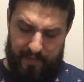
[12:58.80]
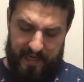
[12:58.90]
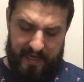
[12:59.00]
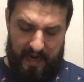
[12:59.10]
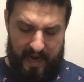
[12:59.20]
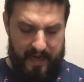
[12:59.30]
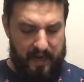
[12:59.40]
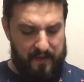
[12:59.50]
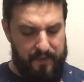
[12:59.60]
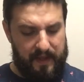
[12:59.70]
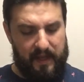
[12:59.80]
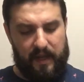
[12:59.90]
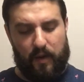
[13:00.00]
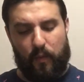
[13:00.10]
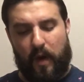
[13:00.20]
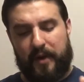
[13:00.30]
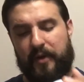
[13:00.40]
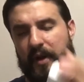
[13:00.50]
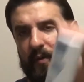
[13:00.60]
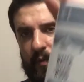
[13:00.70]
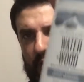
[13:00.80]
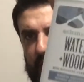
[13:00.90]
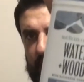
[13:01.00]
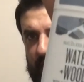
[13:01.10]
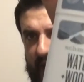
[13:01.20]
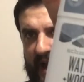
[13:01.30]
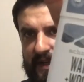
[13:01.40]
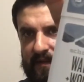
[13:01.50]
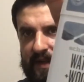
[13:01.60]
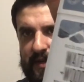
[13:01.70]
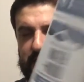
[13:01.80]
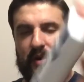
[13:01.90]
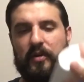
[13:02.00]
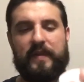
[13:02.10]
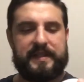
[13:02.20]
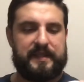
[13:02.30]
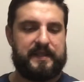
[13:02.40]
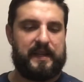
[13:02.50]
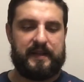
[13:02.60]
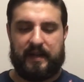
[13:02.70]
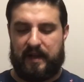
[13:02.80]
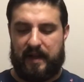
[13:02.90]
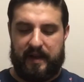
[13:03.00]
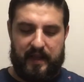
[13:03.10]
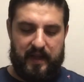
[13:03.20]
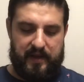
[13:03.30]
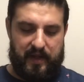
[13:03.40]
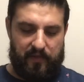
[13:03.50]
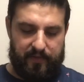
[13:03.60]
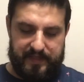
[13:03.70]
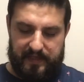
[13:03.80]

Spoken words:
me, I got the Water and Wood with activated charcoal. That's the scent I got. Now, the reason